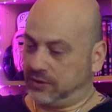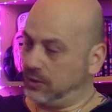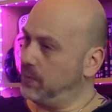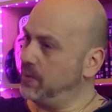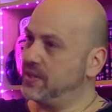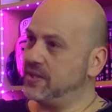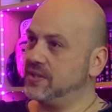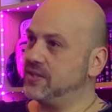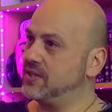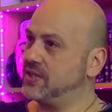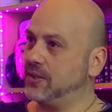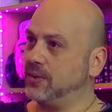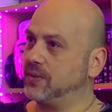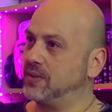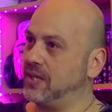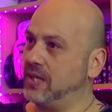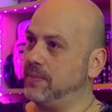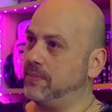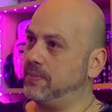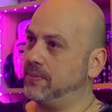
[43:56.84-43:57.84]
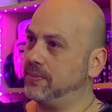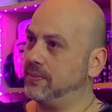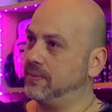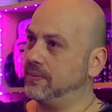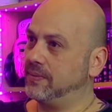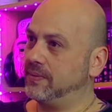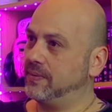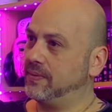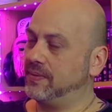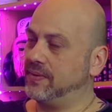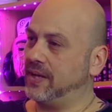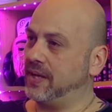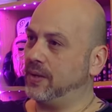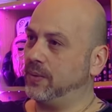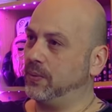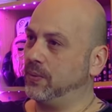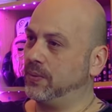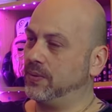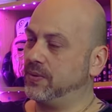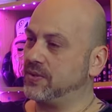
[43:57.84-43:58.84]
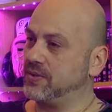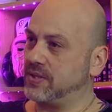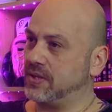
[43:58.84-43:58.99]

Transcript: So we can still keep that all the